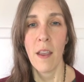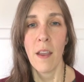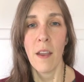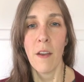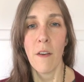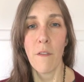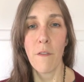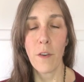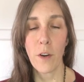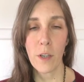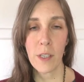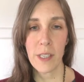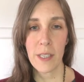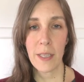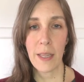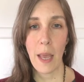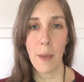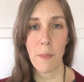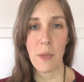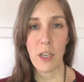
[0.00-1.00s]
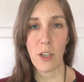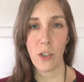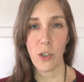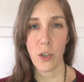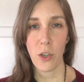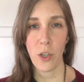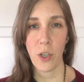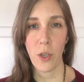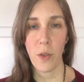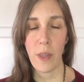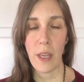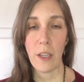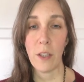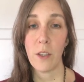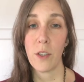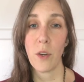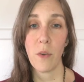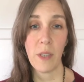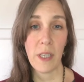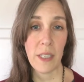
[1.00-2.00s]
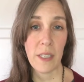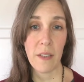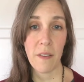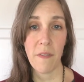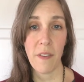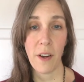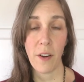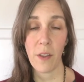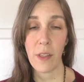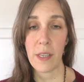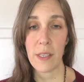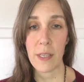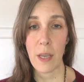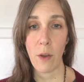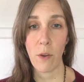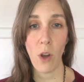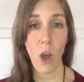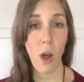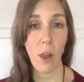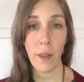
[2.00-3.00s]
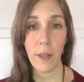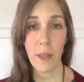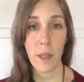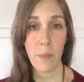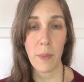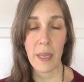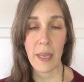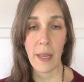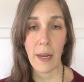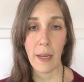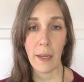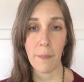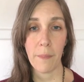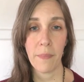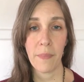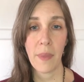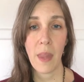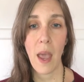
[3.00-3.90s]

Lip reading: First, let me assure you that you don't need to figure this out all at the beginning.